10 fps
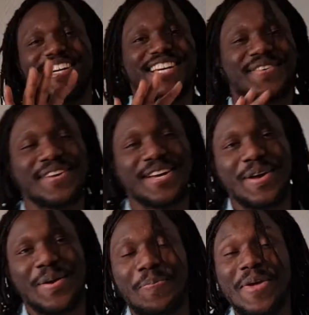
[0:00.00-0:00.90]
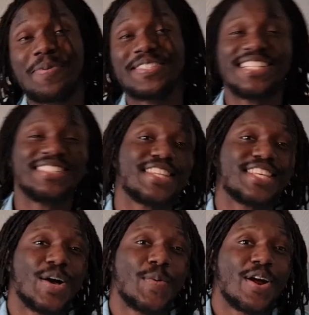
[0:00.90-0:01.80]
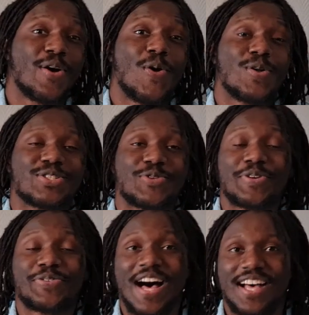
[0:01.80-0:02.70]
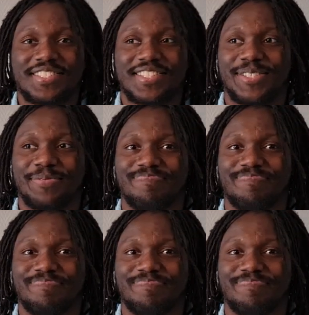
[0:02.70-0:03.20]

five, people tend to think that we're all super fast.